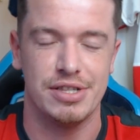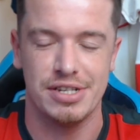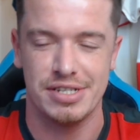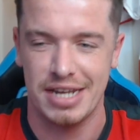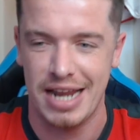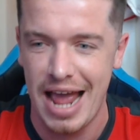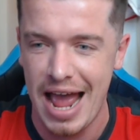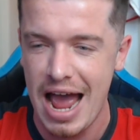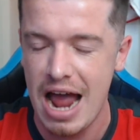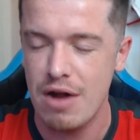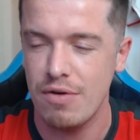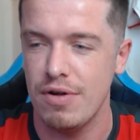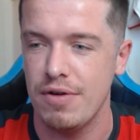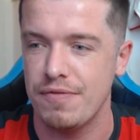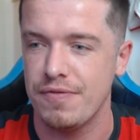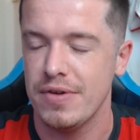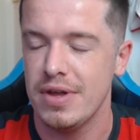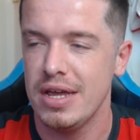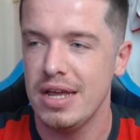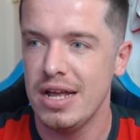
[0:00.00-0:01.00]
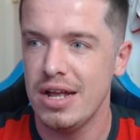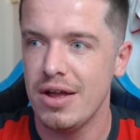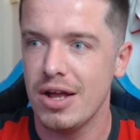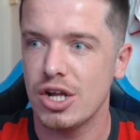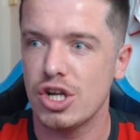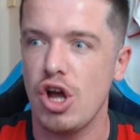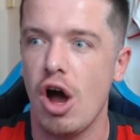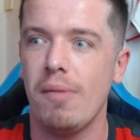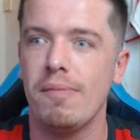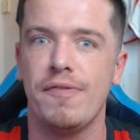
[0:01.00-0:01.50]
There's an air of
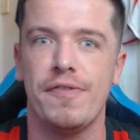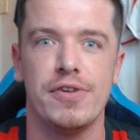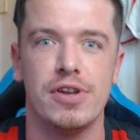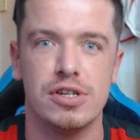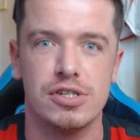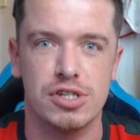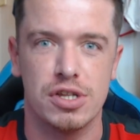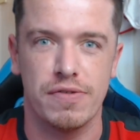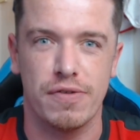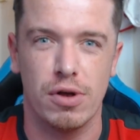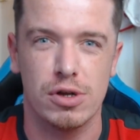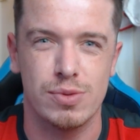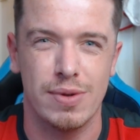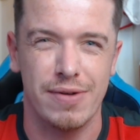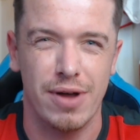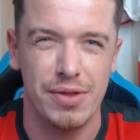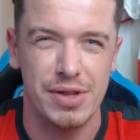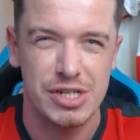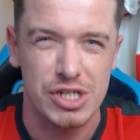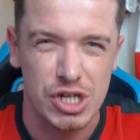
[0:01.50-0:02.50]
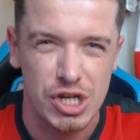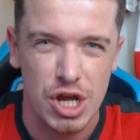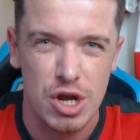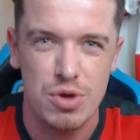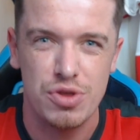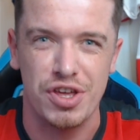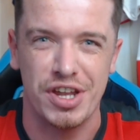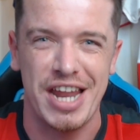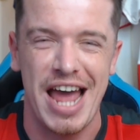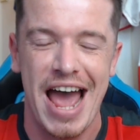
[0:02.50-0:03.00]
confidence, and of course we've got this
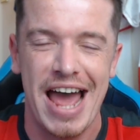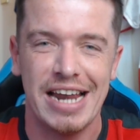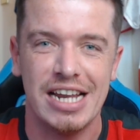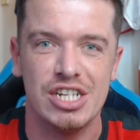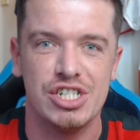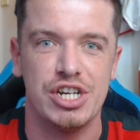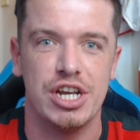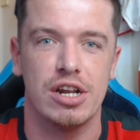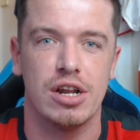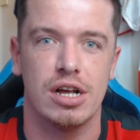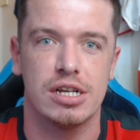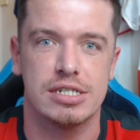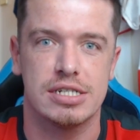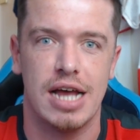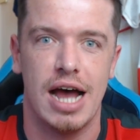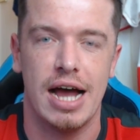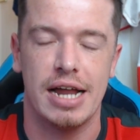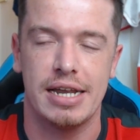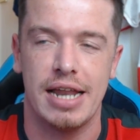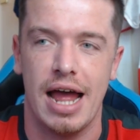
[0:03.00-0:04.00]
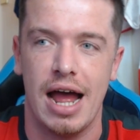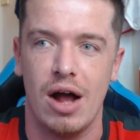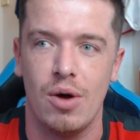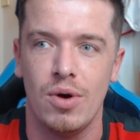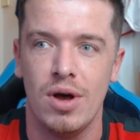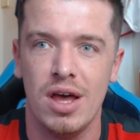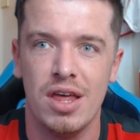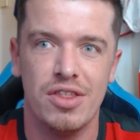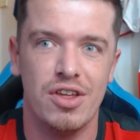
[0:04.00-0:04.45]
youth and energy in our side now.